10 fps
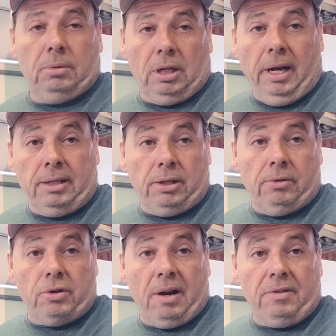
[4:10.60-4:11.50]
connects to
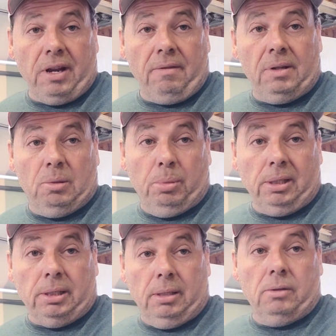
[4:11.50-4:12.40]
the drive shaft, it's
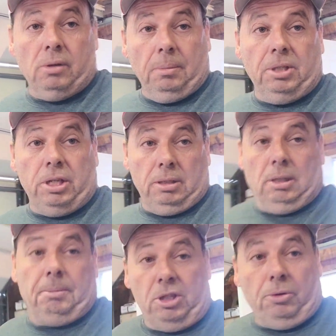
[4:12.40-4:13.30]
busted. So
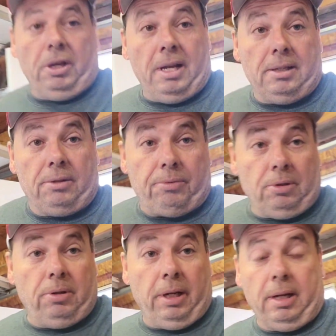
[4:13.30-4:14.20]
let me show you guys this
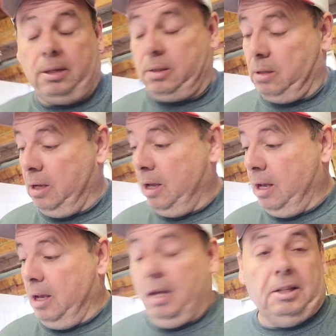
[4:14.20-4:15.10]
real quick.
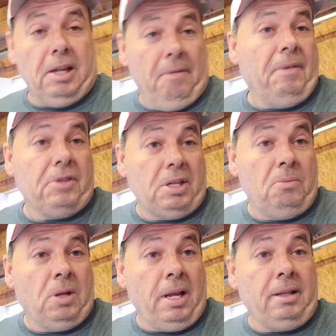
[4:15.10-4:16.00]
I've never
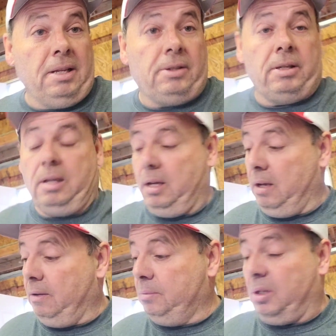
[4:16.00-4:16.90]
seen one like this,
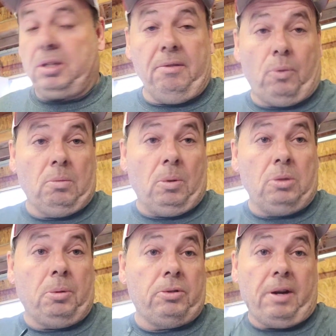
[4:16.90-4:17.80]
especially a Ford
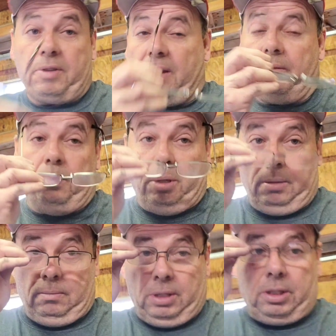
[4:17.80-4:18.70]
Motorsport drive shaft, but
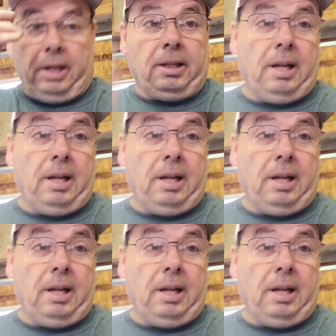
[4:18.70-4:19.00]
let's check